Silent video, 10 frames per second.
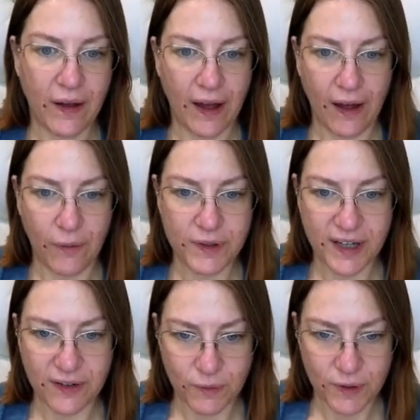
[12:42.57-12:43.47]
which I
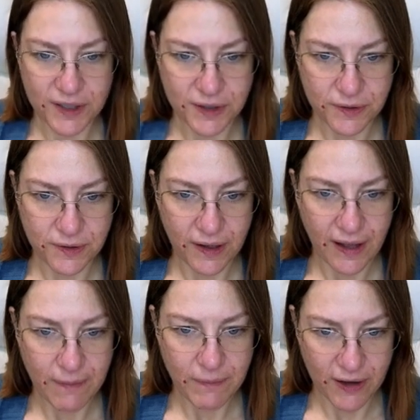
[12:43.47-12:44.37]
don't want to do.
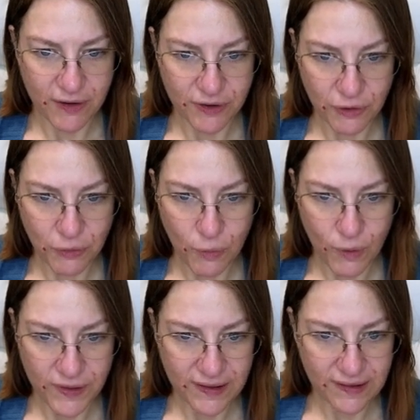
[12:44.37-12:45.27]
I'm not sure
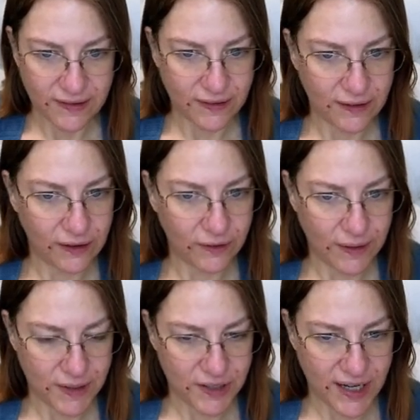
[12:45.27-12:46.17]
what this little
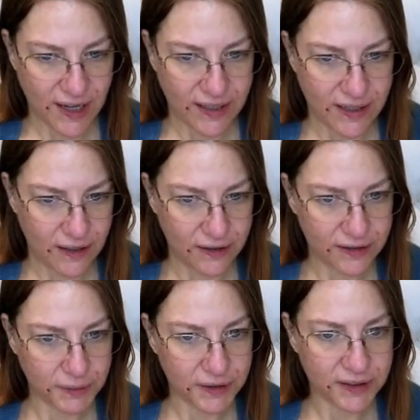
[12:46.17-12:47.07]
image down here is
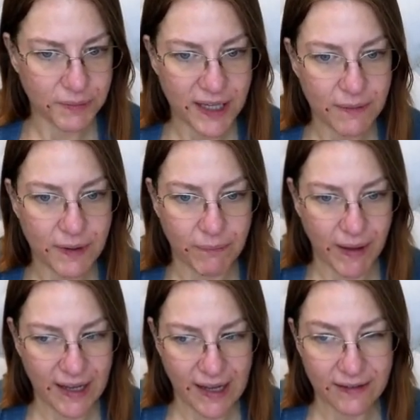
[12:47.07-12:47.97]
supposed to be, but my
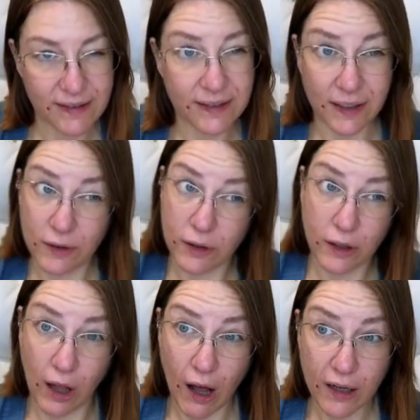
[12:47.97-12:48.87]
guess is a little
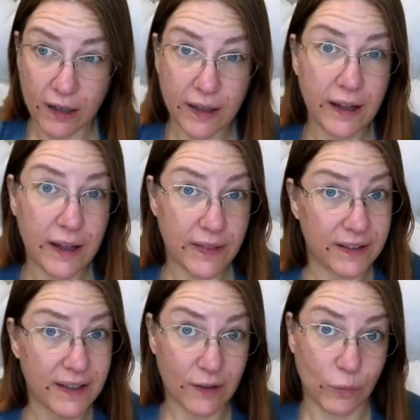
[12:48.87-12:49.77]
clock that
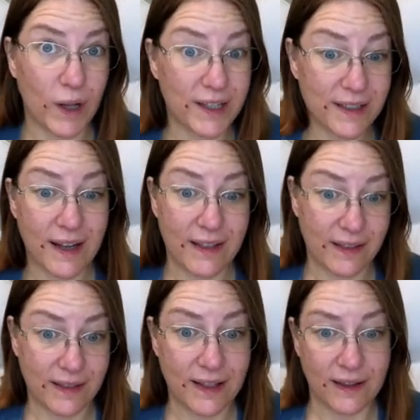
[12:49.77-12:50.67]
says what, and
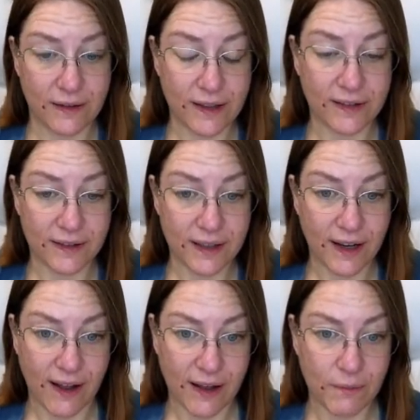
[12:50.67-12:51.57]
then this is the
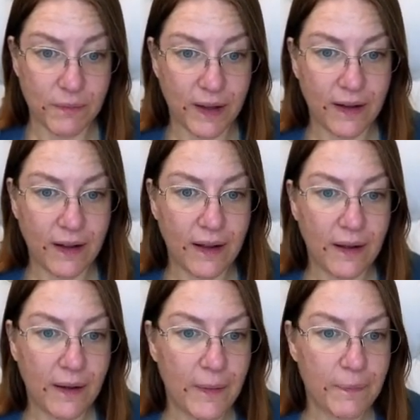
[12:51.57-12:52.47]
time.
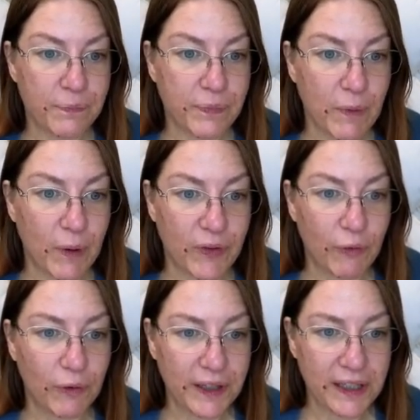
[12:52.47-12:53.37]
But the
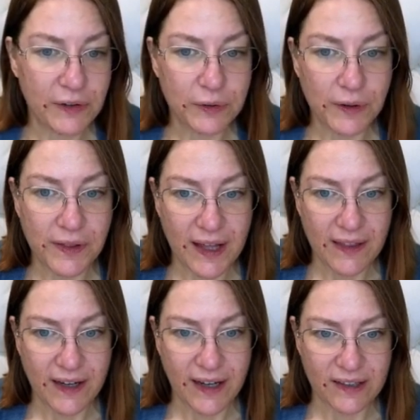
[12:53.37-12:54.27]
really cool thing that
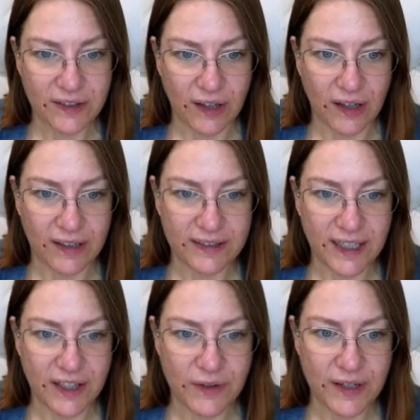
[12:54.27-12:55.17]
I saw is that
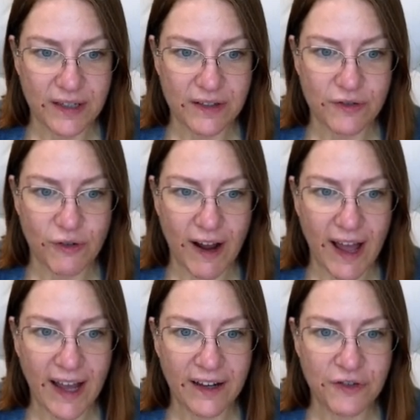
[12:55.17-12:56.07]
you can
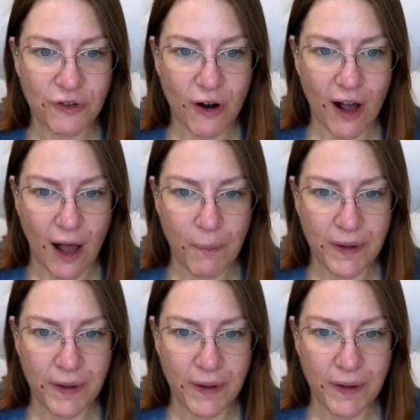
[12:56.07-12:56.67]
drag and drop